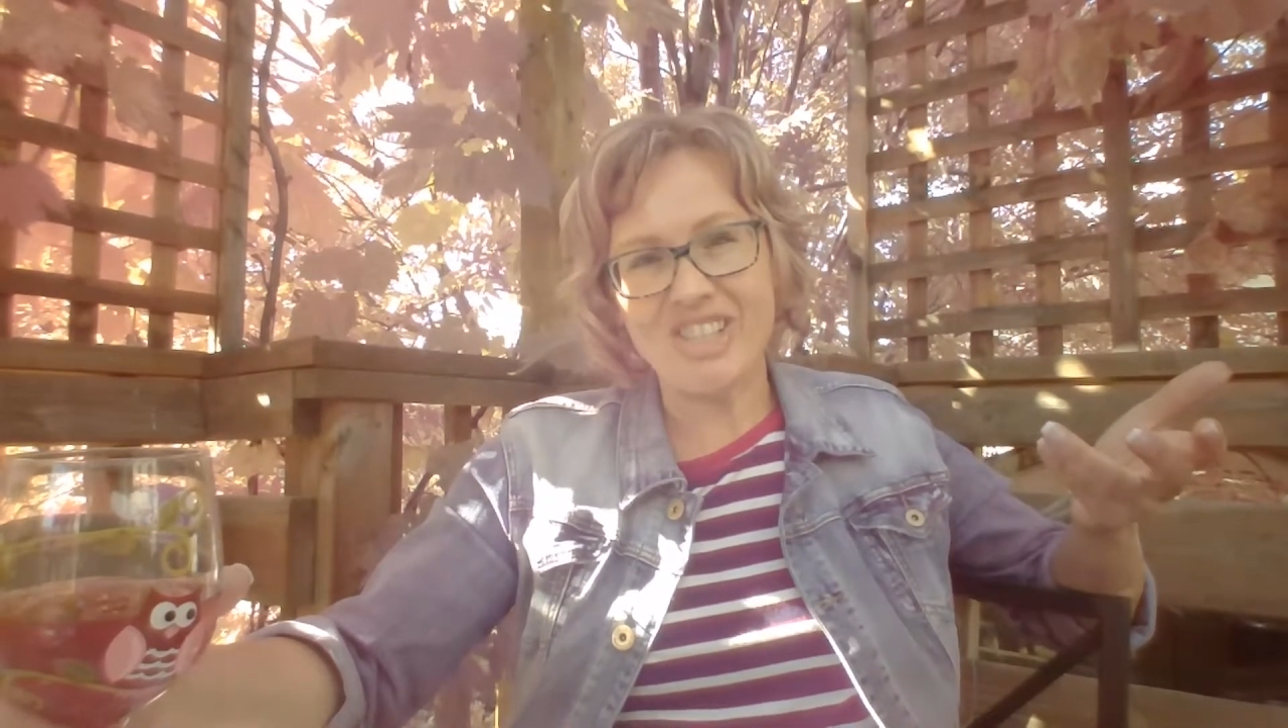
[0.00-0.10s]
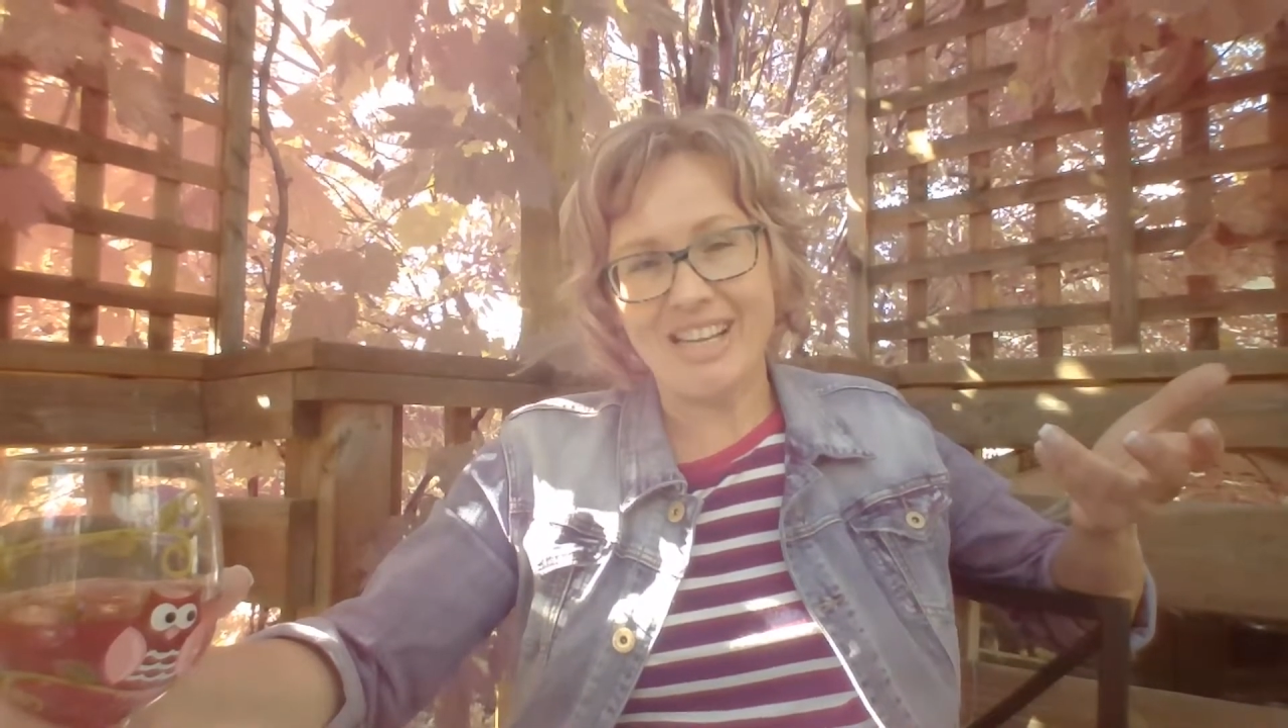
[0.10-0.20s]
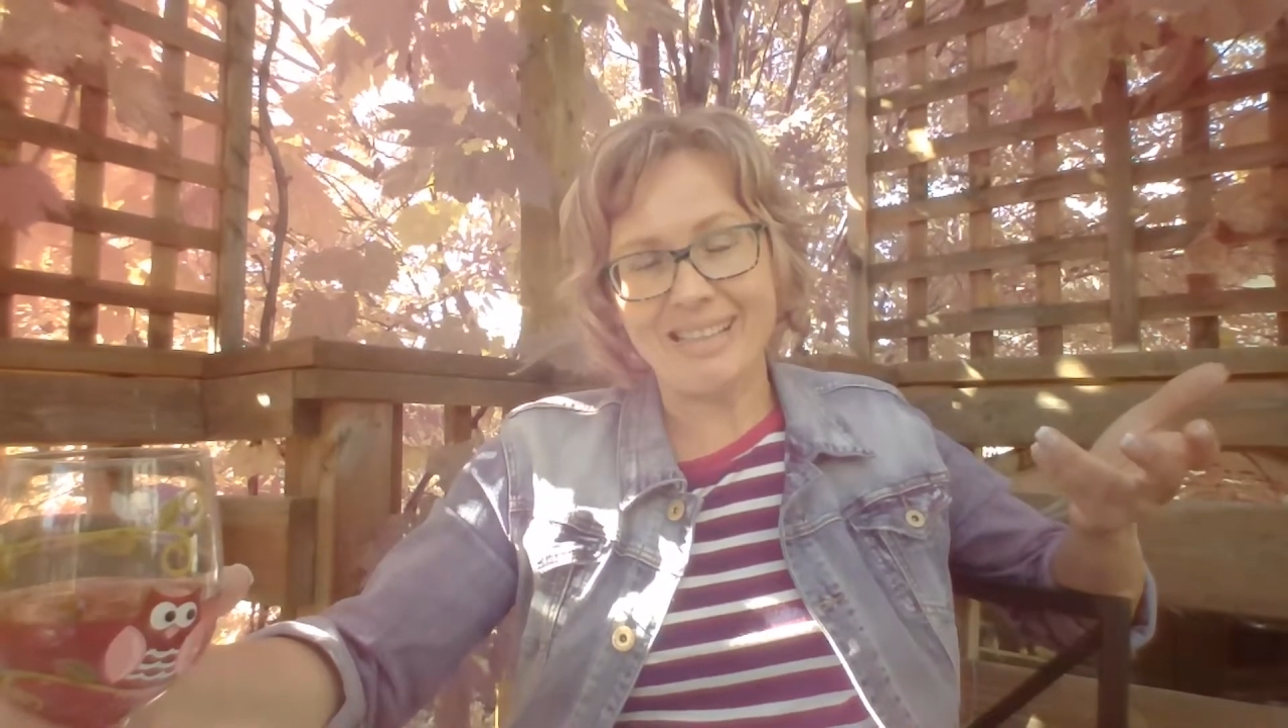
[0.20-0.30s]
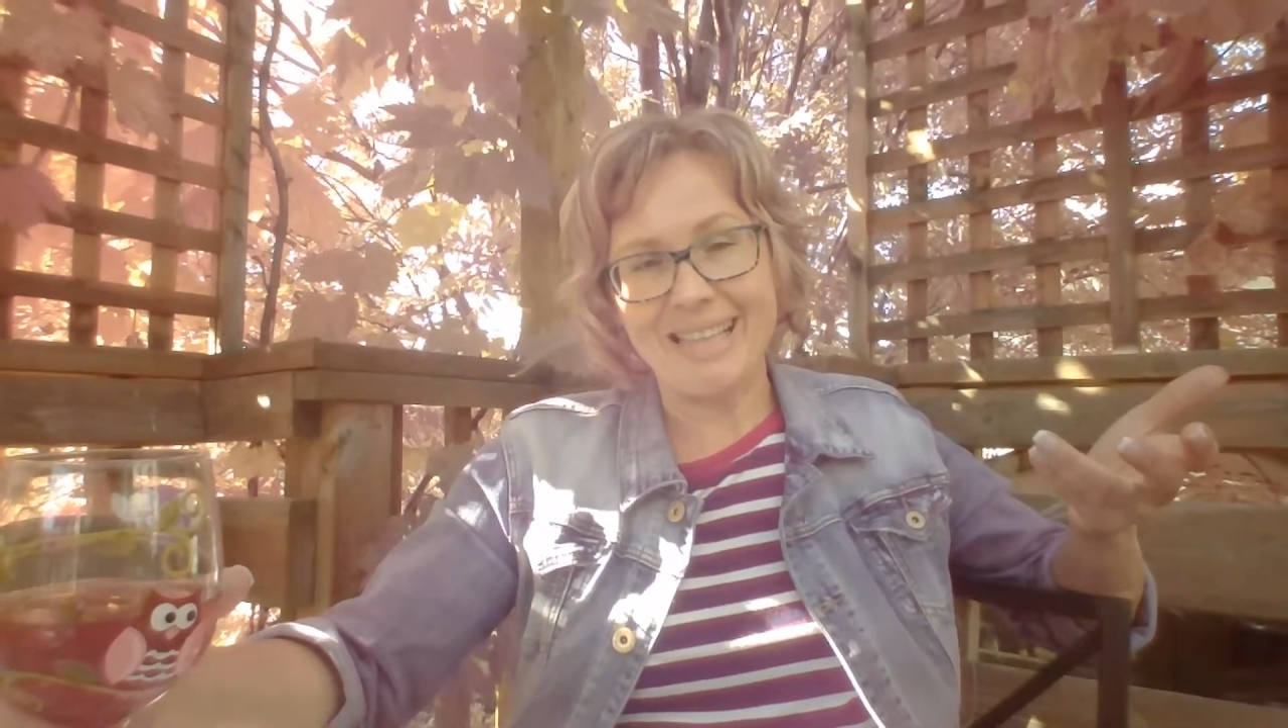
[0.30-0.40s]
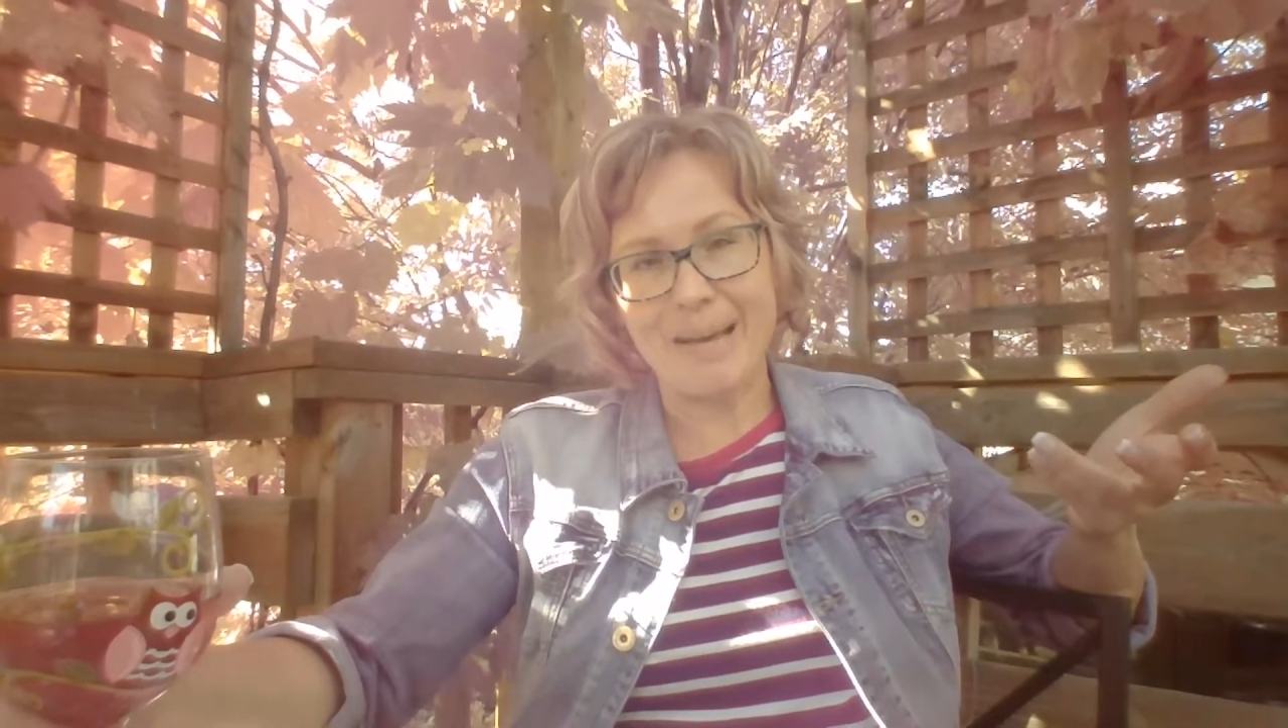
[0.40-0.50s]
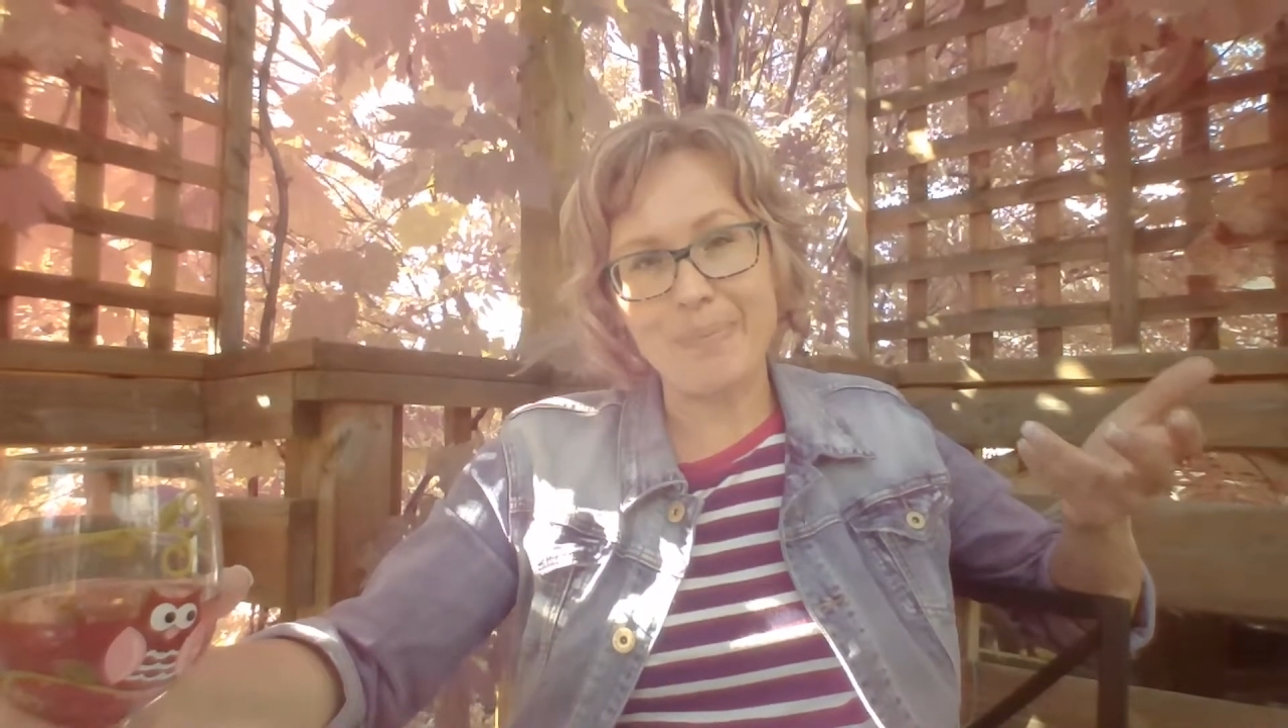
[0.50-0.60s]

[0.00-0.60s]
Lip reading: sharing that